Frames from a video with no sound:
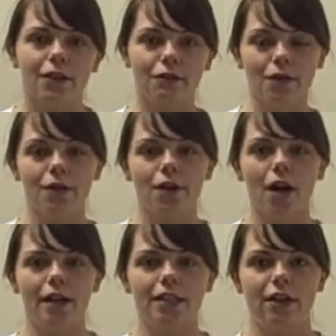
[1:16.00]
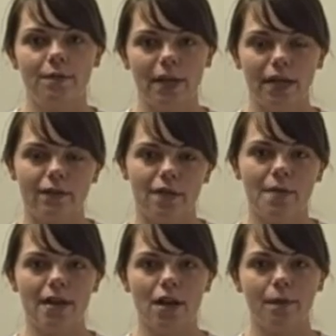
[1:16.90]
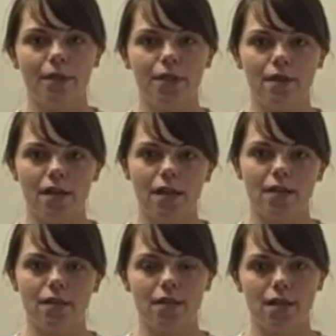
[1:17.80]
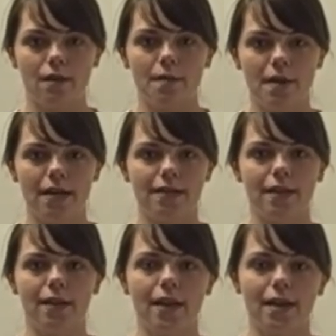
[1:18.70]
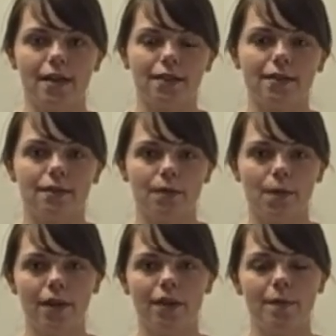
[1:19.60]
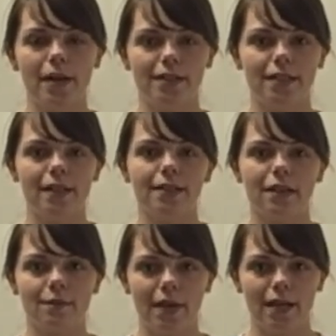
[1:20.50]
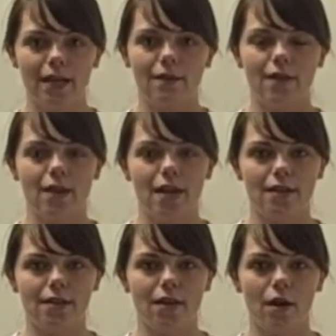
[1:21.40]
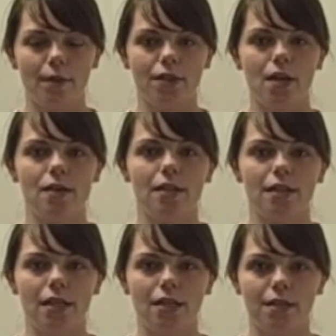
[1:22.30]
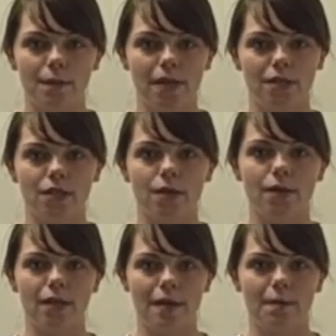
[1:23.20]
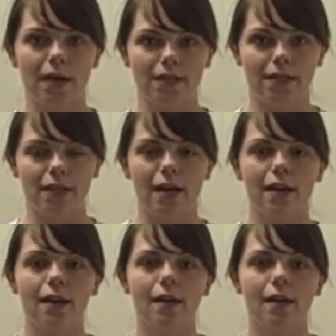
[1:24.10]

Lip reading: Through the college I've been given many opportunities to do amazing things. One of the best things I've been given is the opportunity to be a student ambassador.